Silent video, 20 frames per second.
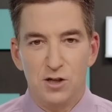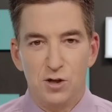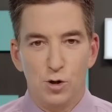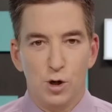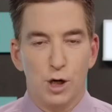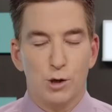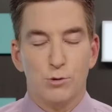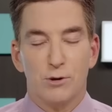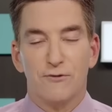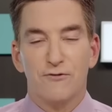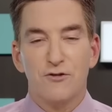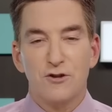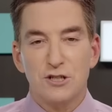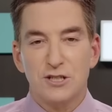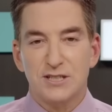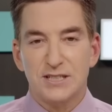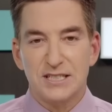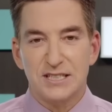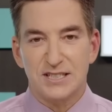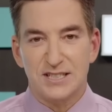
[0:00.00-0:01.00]
or it
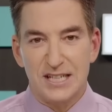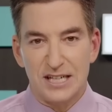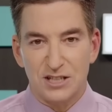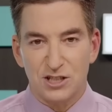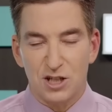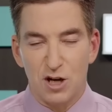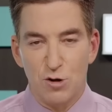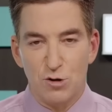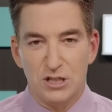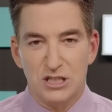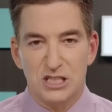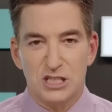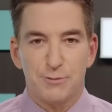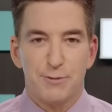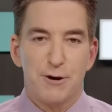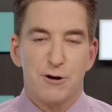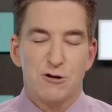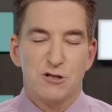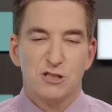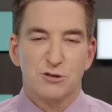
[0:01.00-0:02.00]
refers to six
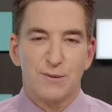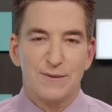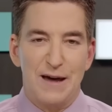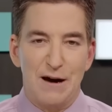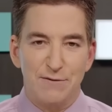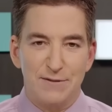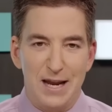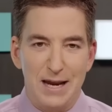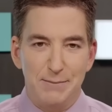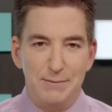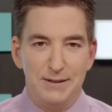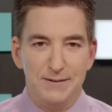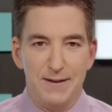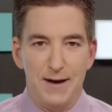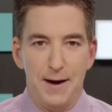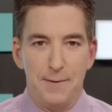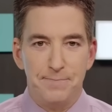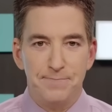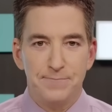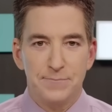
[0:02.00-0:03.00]
co-conspirators without naming
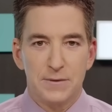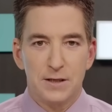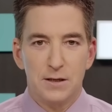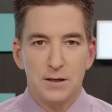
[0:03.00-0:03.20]
them,